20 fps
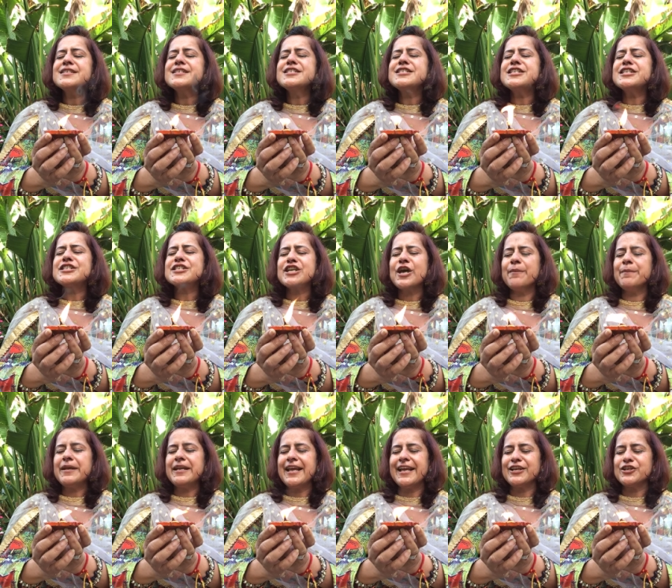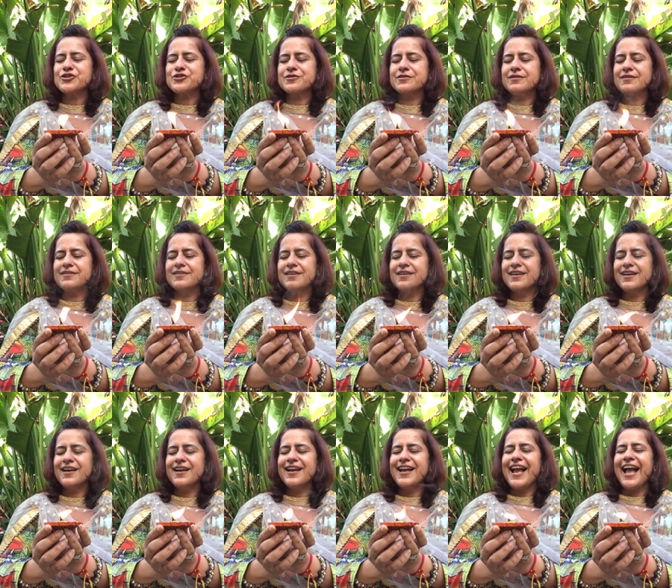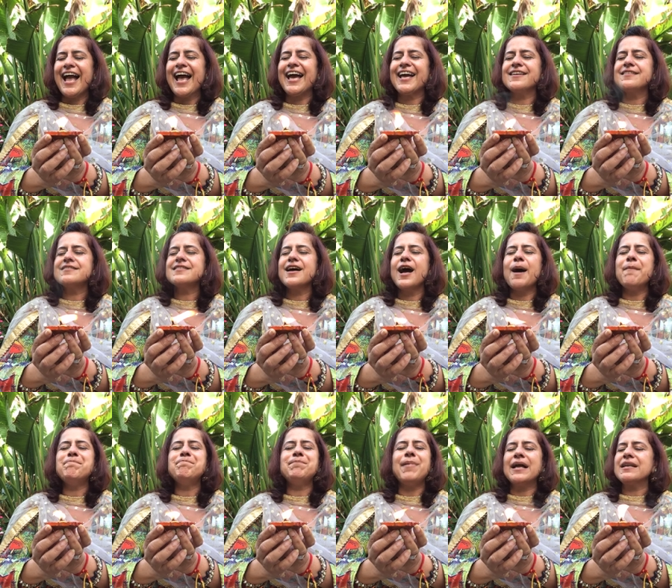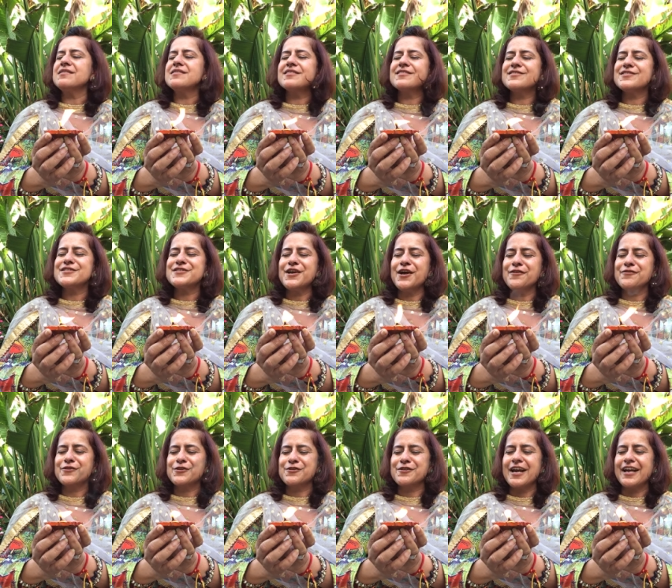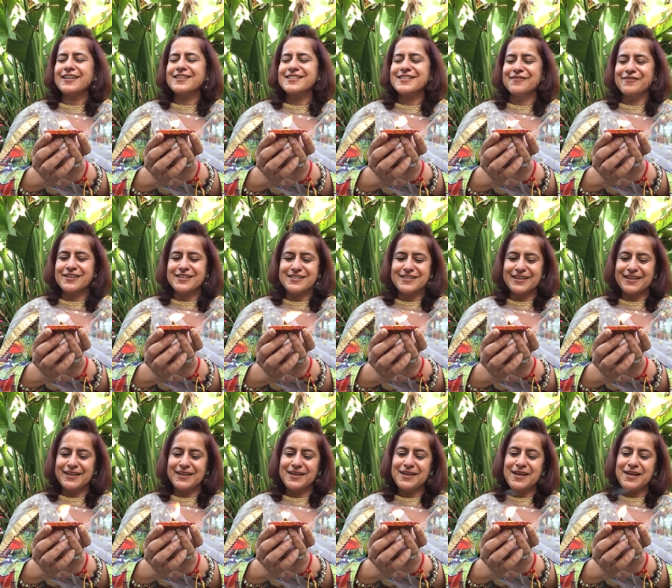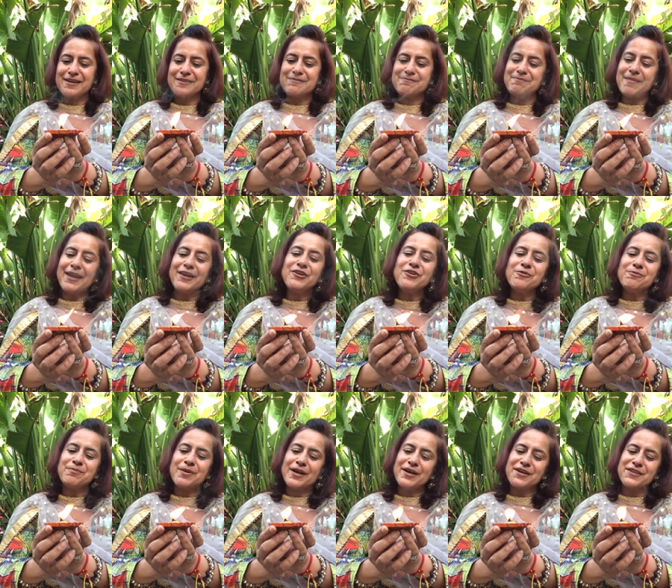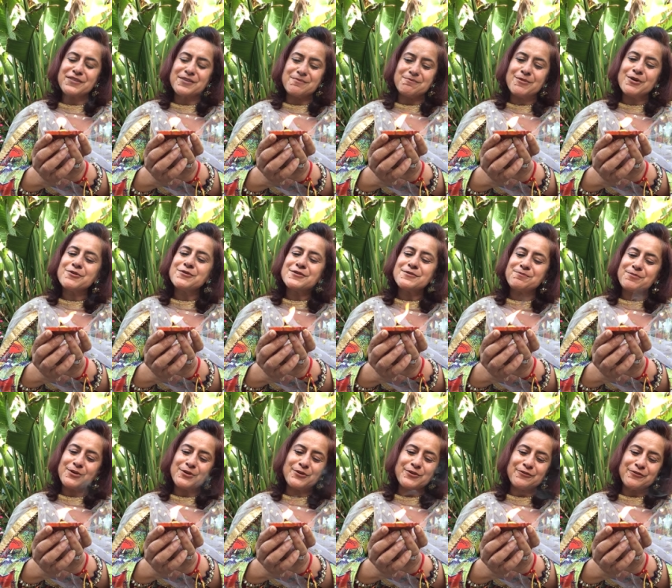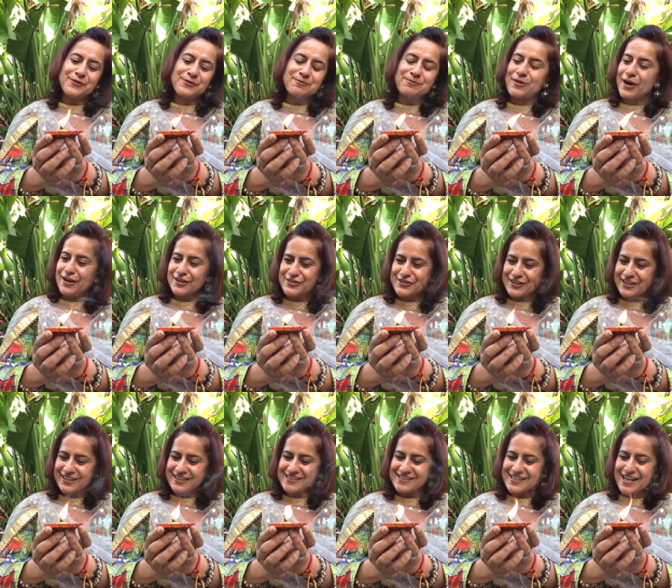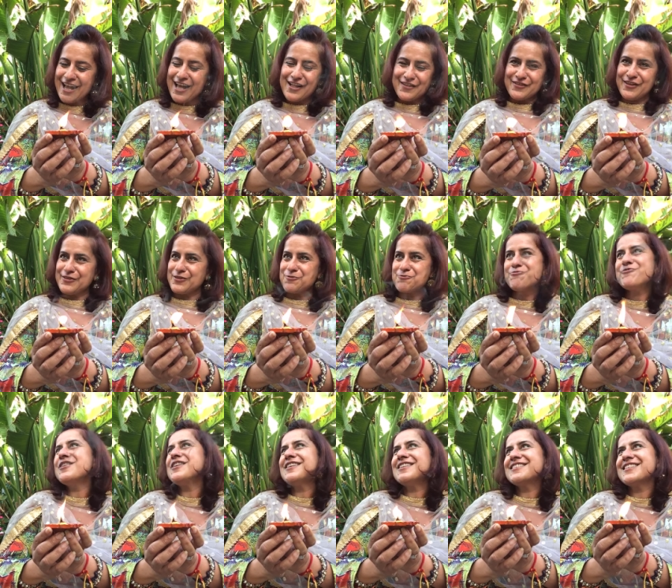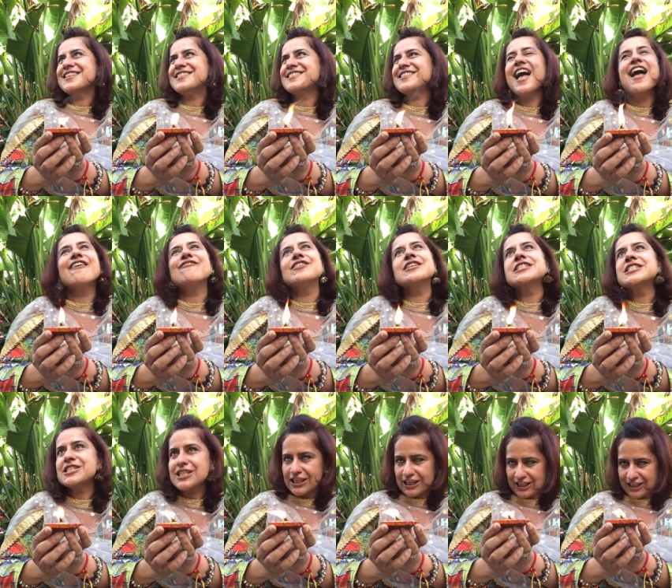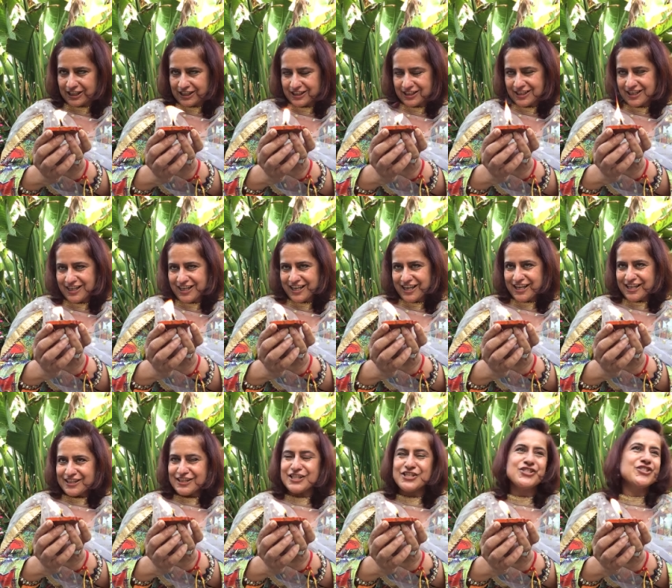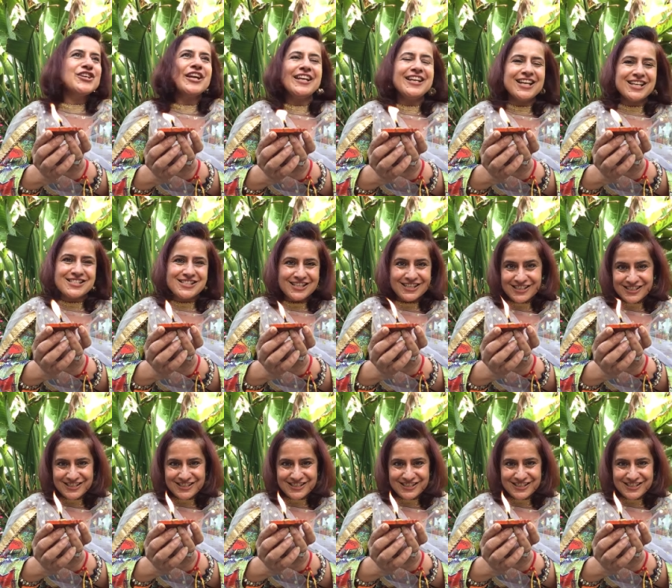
determination, and abundance of creativity. May you birth the most beautiful projects that the world has ever seen, the geniuses